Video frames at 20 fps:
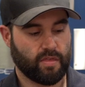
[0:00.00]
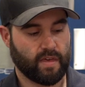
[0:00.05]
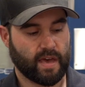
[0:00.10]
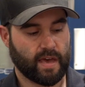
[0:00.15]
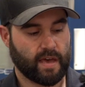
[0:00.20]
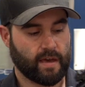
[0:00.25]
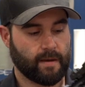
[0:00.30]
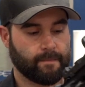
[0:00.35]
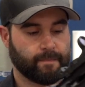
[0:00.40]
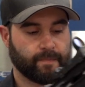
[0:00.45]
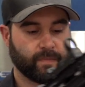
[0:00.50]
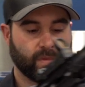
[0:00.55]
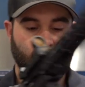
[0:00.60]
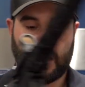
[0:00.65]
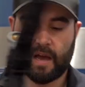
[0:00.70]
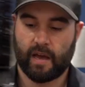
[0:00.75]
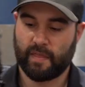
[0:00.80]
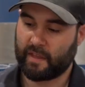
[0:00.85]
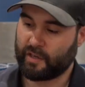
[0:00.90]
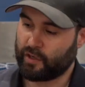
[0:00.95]
there,
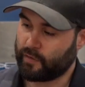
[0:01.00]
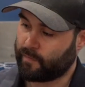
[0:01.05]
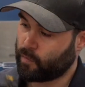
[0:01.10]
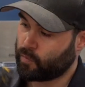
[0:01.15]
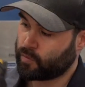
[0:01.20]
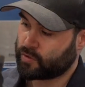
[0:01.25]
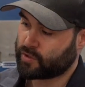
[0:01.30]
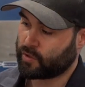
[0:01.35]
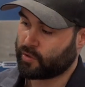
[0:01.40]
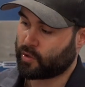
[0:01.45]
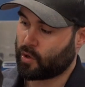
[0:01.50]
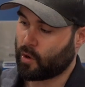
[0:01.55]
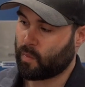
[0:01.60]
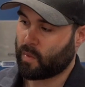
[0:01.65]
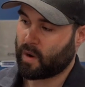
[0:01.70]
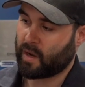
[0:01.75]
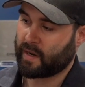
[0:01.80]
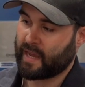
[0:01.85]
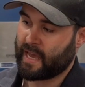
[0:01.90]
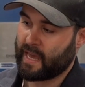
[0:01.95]
and then you've also got
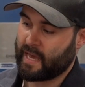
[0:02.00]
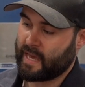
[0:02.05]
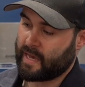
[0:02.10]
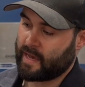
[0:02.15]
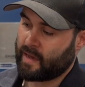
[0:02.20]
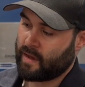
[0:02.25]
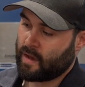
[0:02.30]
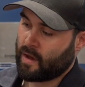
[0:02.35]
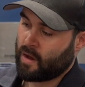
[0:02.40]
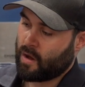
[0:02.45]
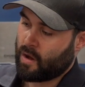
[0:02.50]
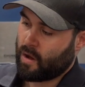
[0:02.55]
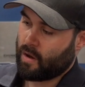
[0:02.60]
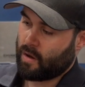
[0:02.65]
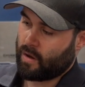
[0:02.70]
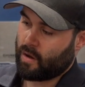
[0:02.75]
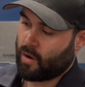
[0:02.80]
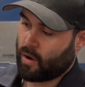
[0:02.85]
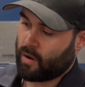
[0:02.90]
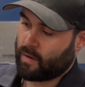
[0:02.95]
one here
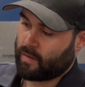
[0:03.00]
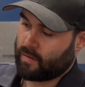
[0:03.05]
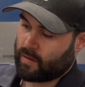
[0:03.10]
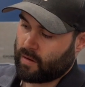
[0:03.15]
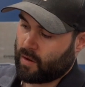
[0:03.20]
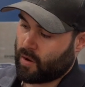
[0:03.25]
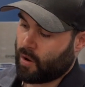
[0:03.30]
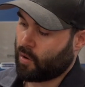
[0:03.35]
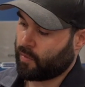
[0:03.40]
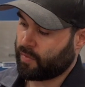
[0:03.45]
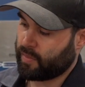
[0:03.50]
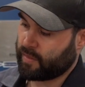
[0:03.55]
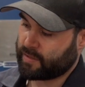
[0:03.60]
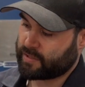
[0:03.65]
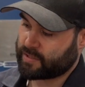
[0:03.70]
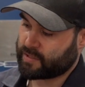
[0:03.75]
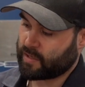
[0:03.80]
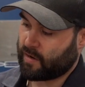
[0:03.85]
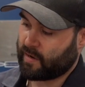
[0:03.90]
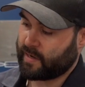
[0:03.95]
on the
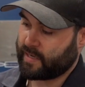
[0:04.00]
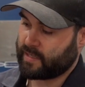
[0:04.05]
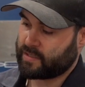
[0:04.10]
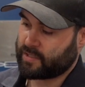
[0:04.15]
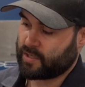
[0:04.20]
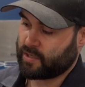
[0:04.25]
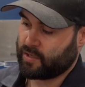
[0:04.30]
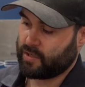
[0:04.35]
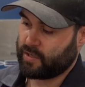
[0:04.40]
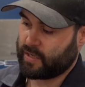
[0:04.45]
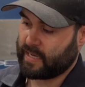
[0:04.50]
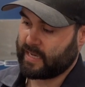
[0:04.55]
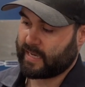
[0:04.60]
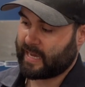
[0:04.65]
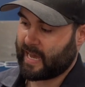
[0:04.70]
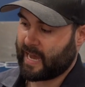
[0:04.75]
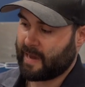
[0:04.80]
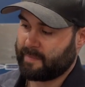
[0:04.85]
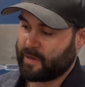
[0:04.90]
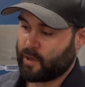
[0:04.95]
side, so it
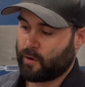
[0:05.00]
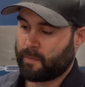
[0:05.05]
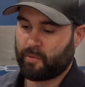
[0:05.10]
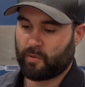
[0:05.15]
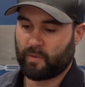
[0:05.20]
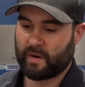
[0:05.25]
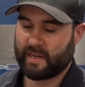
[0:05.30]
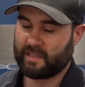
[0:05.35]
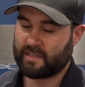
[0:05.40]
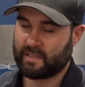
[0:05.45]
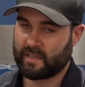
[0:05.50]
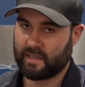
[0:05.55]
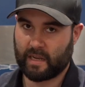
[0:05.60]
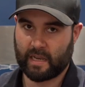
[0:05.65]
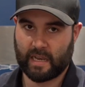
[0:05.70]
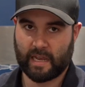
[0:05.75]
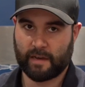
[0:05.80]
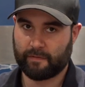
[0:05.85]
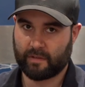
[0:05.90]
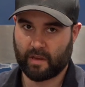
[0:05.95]
can be operated
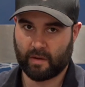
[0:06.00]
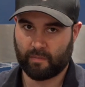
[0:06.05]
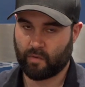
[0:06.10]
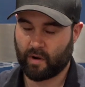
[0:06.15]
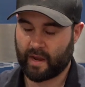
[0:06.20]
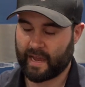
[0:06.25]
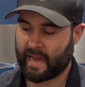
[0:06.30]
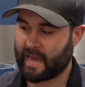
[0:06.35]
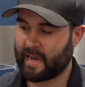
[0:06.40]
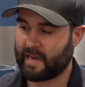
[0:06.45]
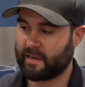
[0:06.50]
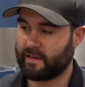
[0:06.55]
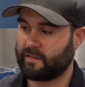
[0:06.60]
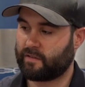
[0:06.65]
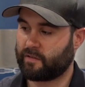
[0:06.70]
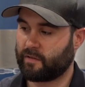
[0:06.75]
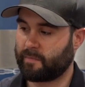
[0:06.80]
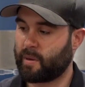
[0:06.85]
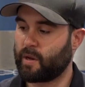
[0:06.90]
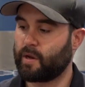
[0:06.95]
left and right-handed,
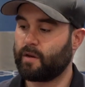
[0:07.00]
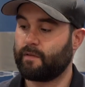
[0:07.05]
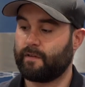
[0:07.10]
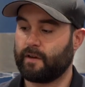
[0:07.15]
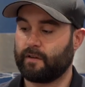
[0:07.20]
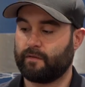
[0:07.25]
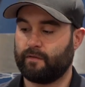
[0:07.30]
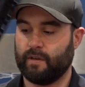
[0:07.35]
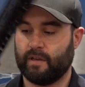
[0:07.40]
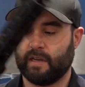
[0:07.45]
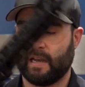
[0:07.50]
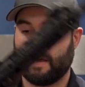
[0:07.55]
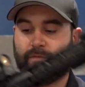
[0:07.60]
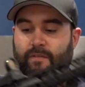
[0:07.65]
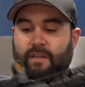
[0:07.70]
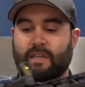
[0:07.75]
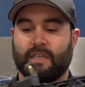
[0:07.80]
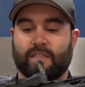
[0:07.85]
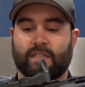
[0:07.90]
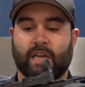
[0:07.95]
so perfect for you
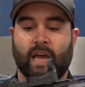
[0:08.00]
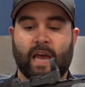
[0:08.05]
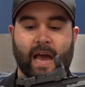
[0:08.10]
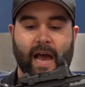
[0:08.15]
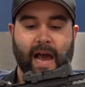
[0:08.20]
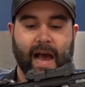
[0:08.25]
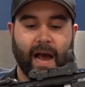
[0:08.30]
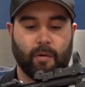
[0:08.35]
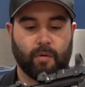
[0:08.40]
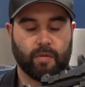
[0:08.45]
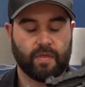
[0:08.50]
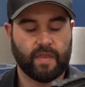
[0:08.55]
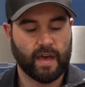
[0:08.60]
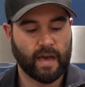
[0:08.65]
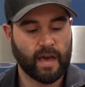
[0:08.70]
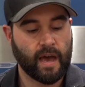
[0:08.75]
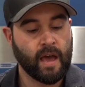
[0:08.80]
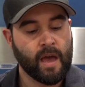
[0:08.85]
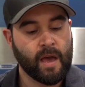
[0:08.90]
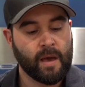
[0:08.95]
lefties out
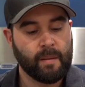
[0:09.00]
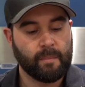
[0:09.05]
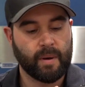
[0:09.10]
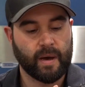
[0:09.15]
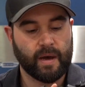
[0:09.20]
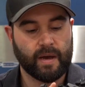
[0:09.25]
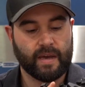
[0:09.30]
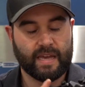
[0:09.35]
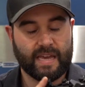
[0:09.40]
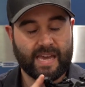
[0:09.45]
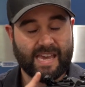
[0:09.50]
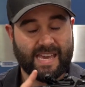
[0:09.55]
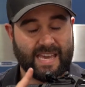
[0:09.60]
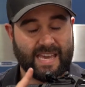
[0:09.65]
there. But